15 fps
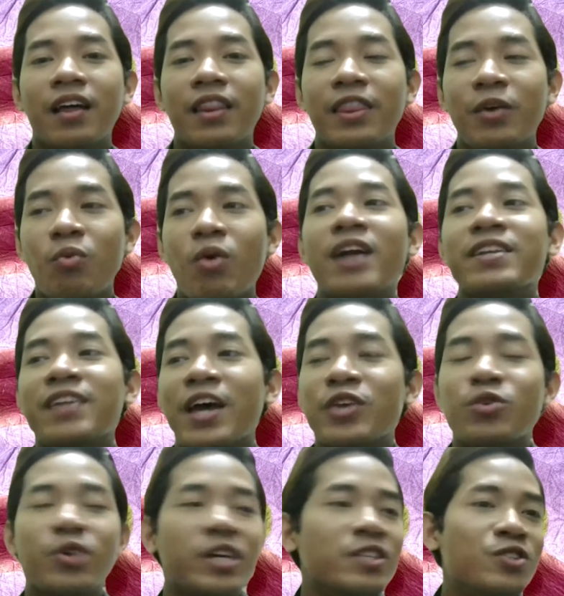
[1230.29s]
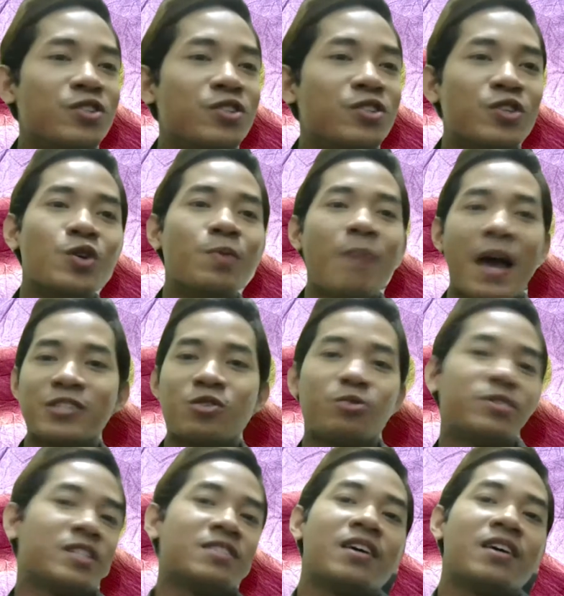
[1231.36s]
the one that you consume as your
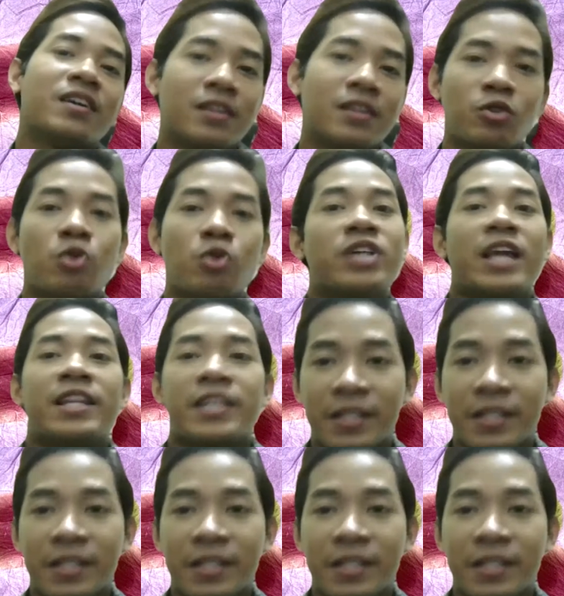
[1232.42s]
dessert, your jelly.